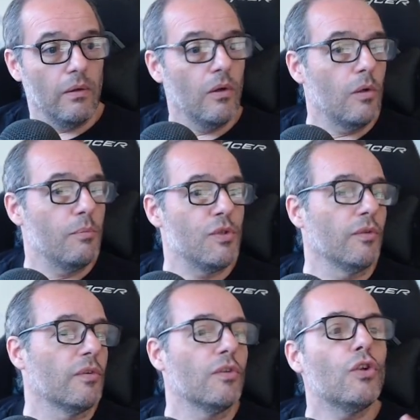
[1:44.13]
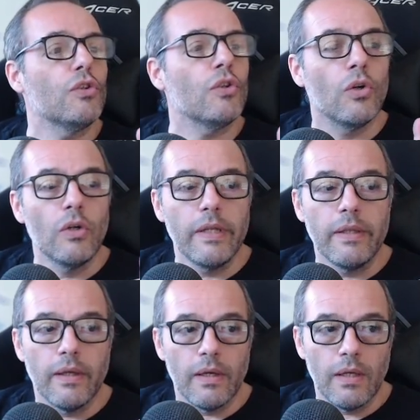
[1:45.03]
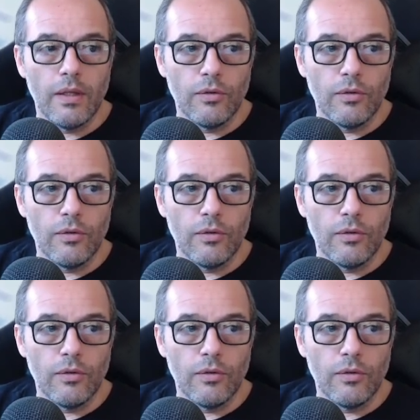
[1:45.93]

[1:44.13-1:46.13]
options, not only the